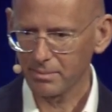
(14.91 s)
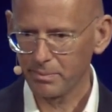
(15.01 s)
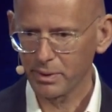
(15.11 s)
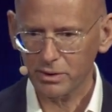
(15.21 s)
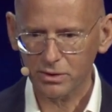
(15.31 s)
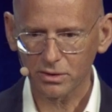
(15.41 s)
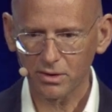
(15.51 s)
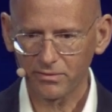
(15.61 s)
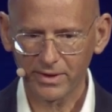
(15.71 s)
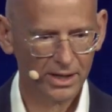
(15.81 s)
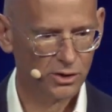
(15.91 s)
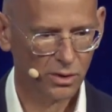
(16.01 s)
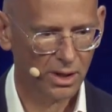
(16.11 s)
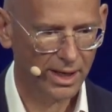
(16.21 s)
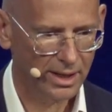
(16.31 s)
person of
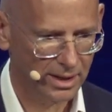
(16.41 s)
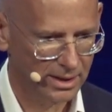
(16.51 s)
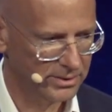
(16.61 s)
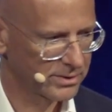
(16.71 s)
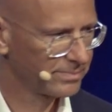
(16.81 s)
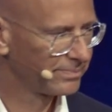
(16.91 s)
natural elegance.